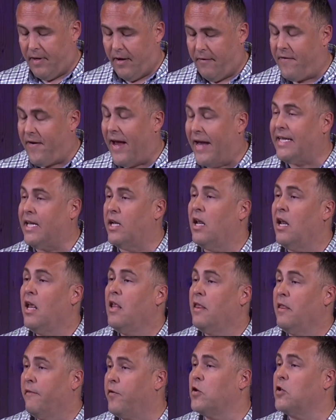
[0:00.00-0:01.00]
In fact, it,
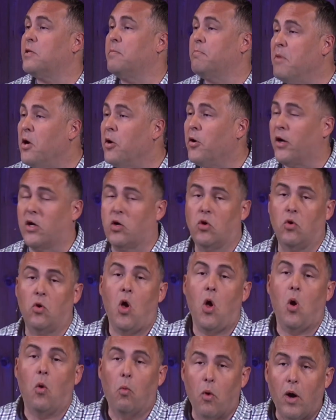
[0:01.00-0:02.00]
the first miracle
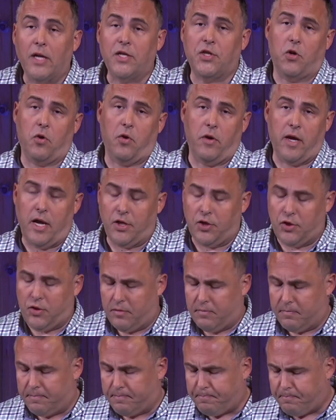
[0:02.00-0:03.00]
was
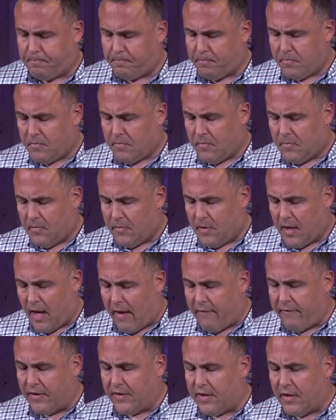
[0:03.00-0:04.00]
creation, the
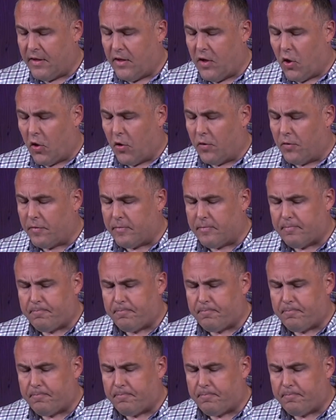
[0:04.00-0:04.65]
heavens and the earth